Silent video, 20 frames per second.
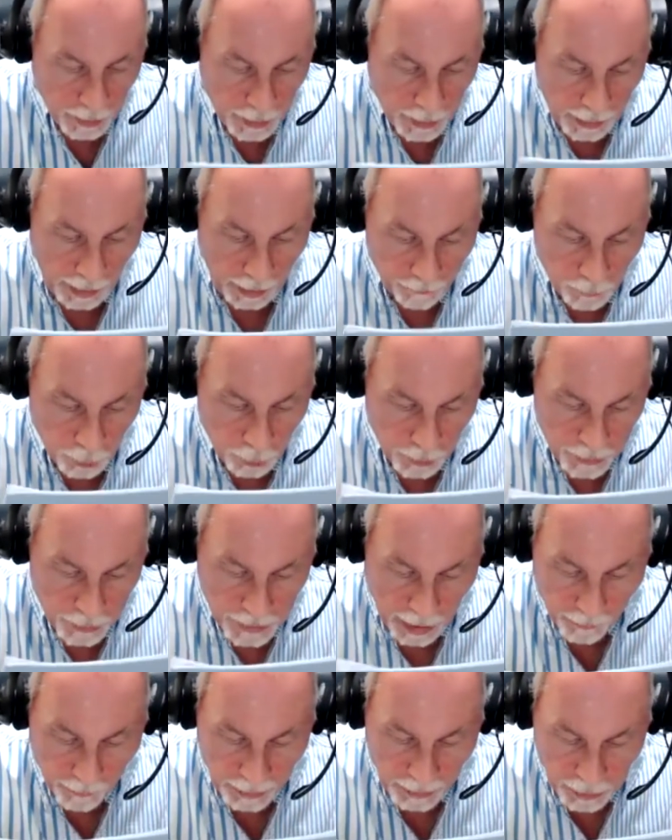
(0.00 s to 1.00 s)
After
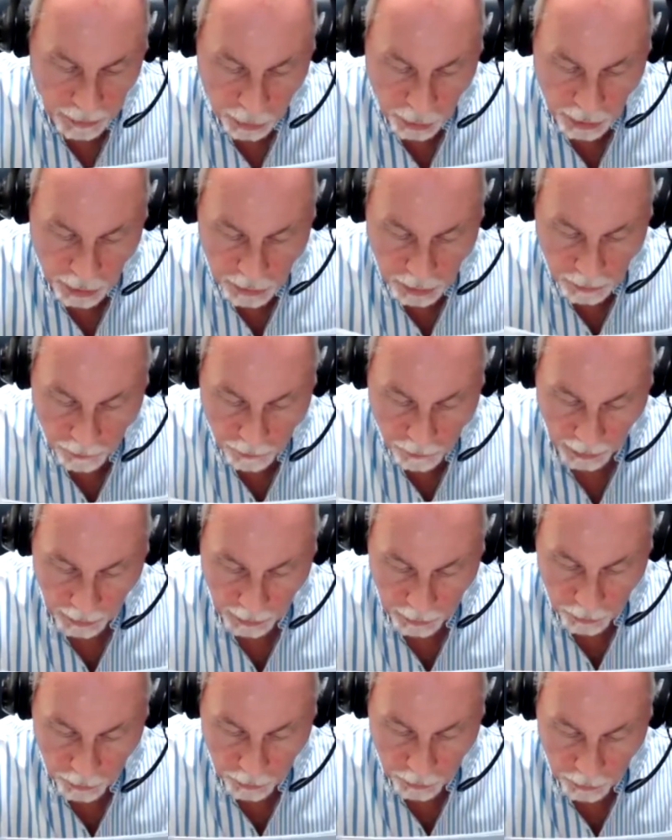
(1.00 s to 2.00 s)
examining Jesus,
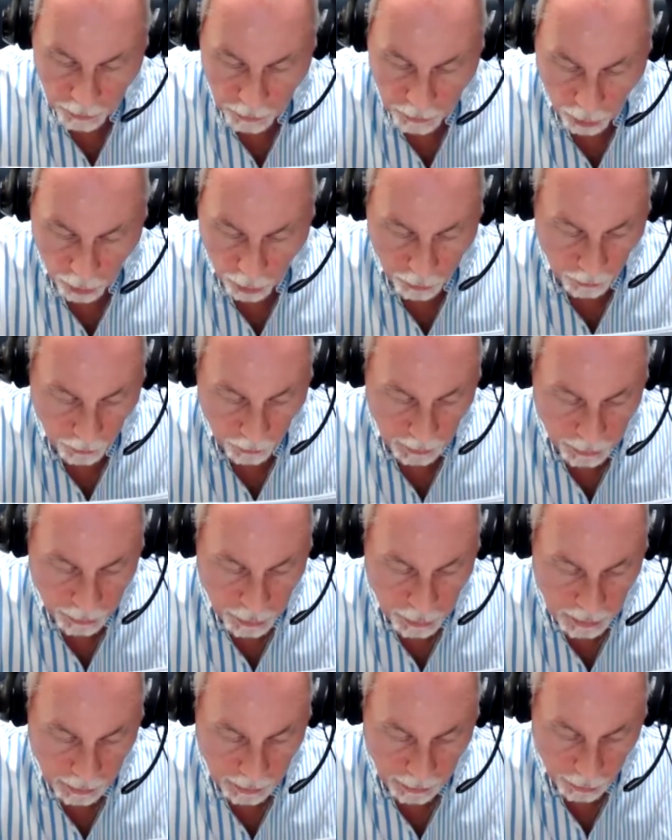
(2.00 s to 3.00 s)
Pilate told the
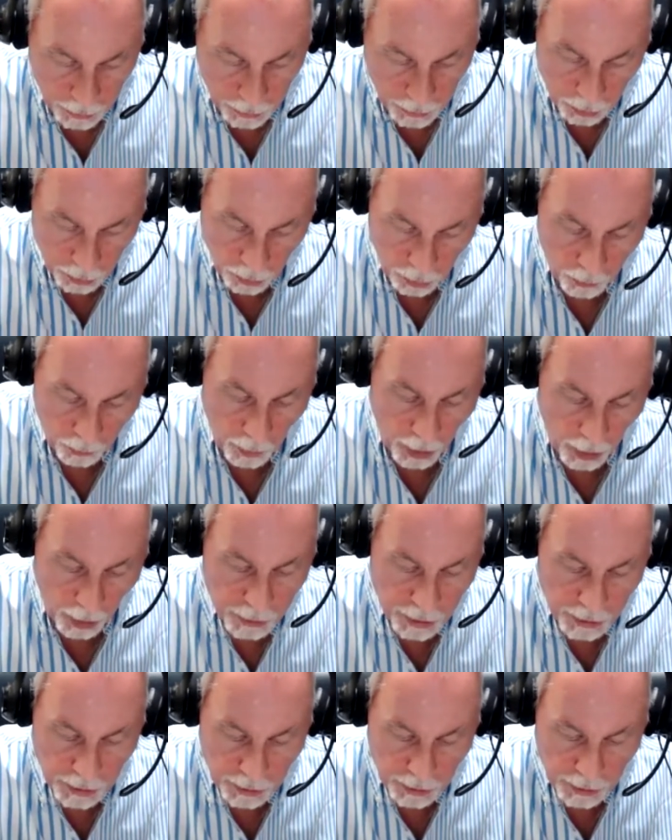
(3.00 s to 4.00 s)
religious who brought
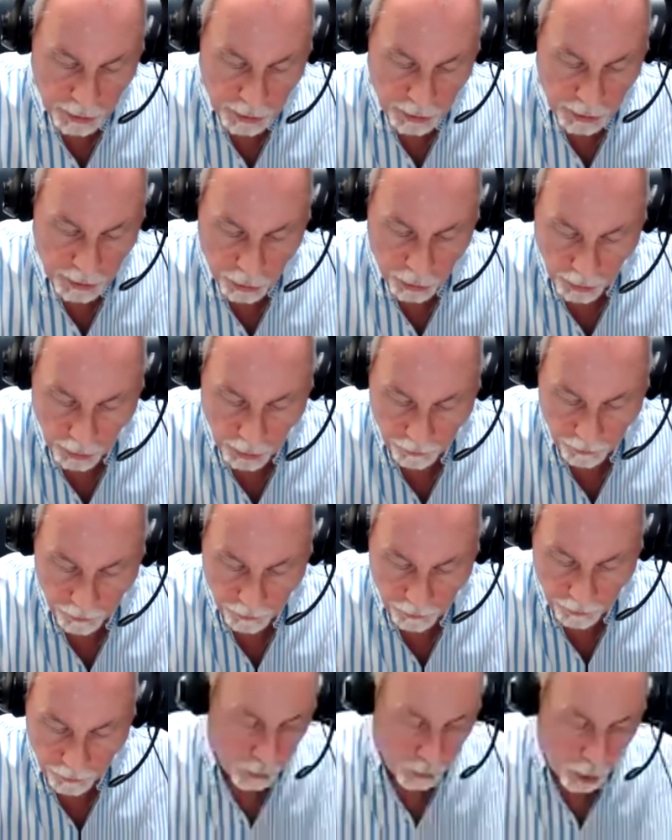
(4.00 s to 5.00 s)
Jesus to him,
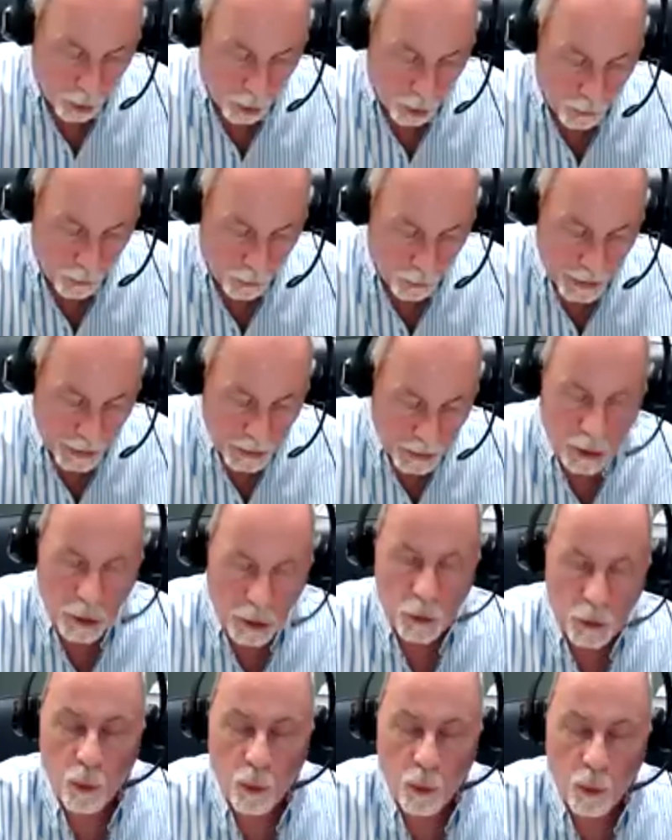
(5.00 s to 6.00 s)
found no
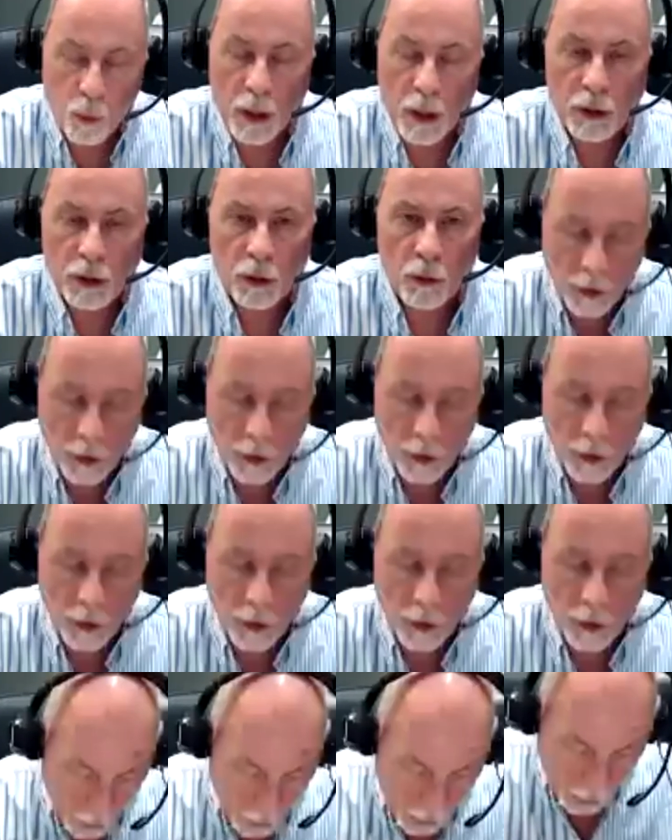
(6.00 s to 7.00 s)
basis
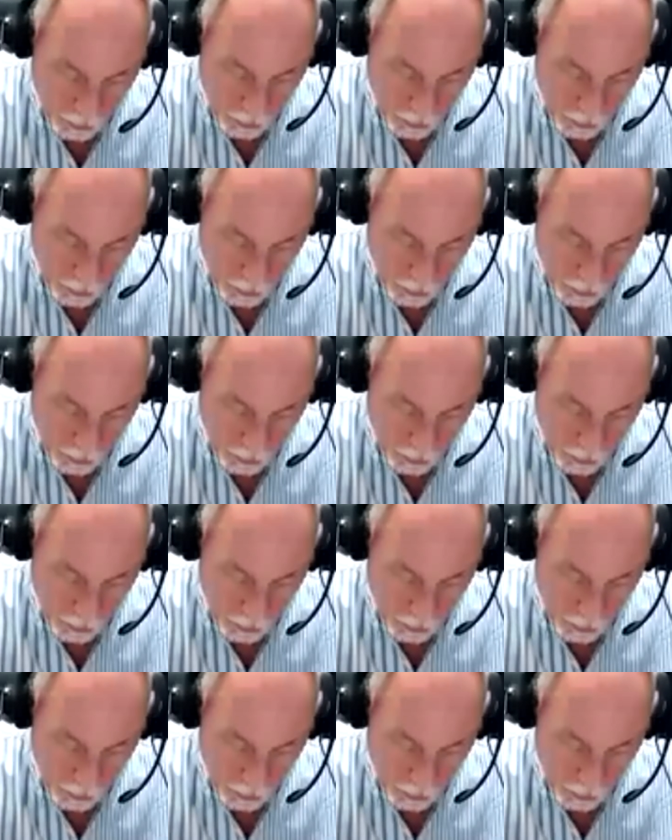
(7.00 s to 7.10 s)
whatsoever